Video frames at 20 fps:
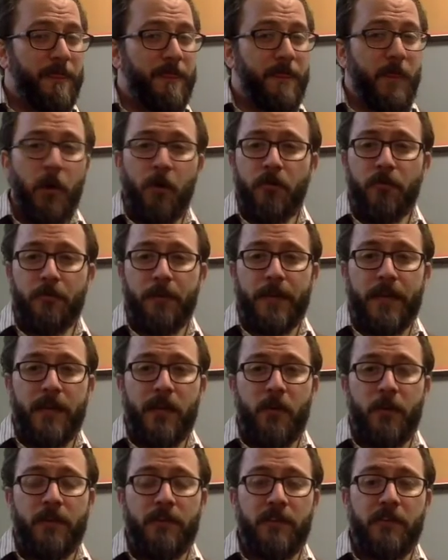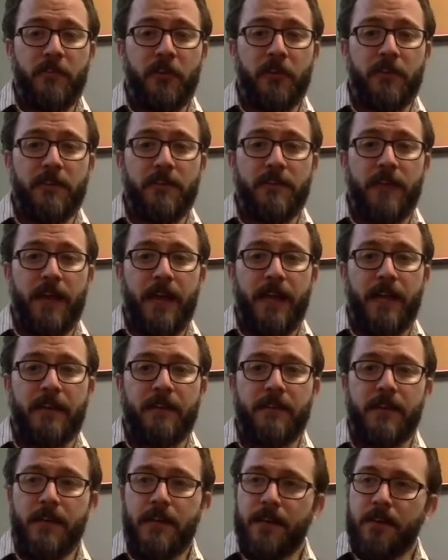Those reading quizzes are designed
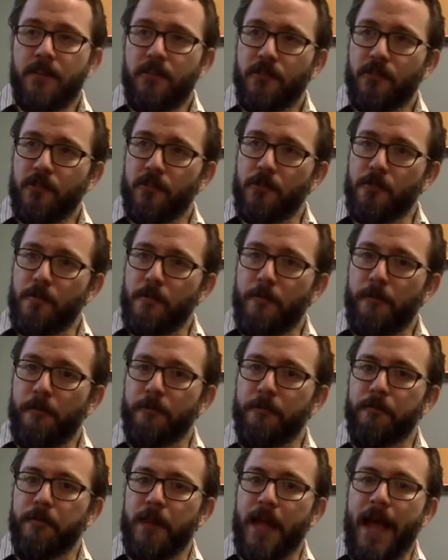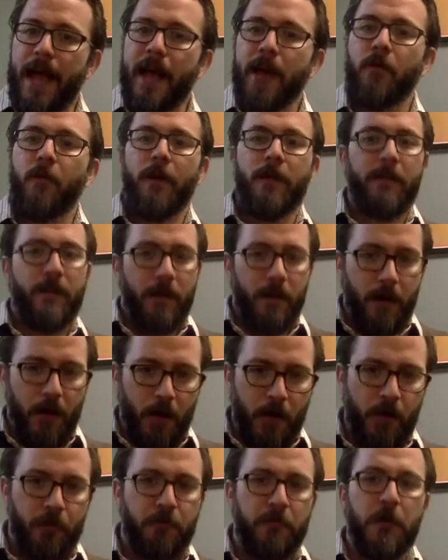to flag when there are
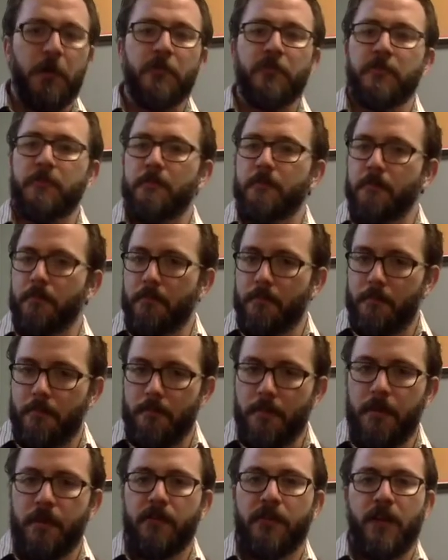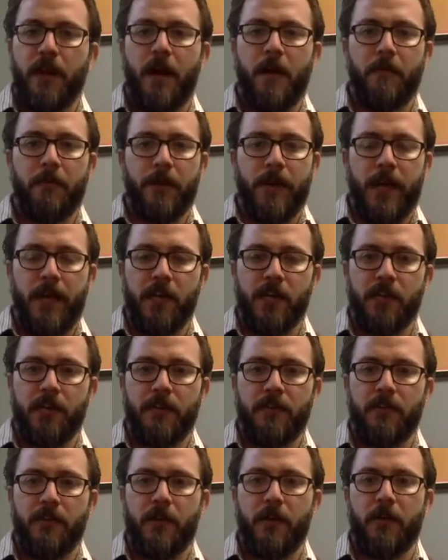gross
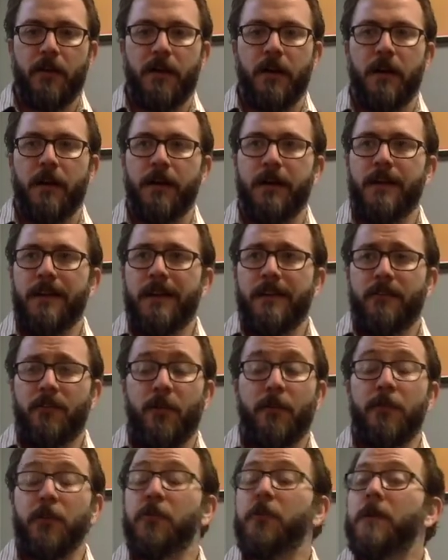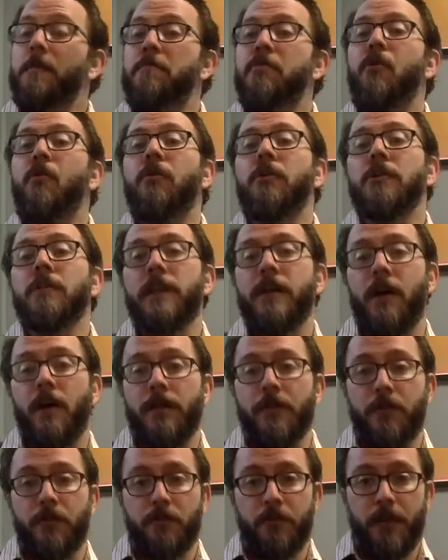miscomprehensions going on. So if you're doing poorly on
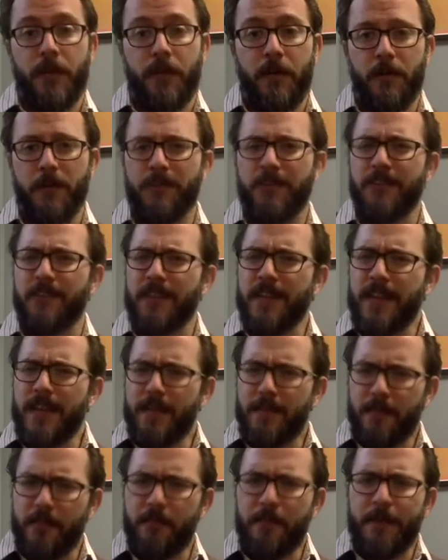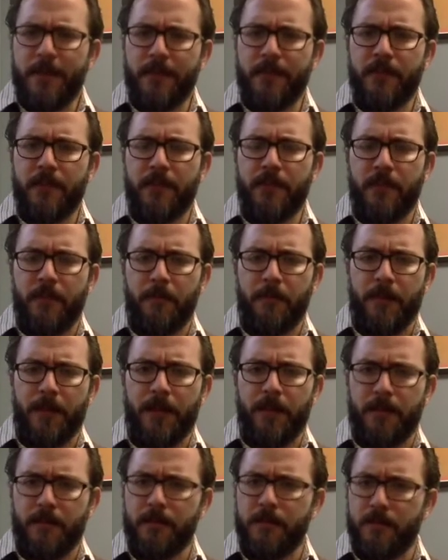those reading quizzes, this means that
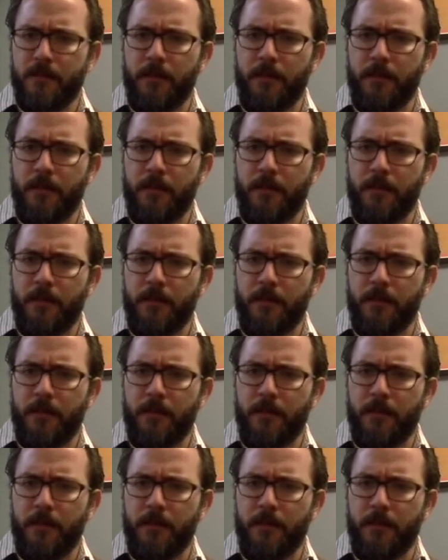something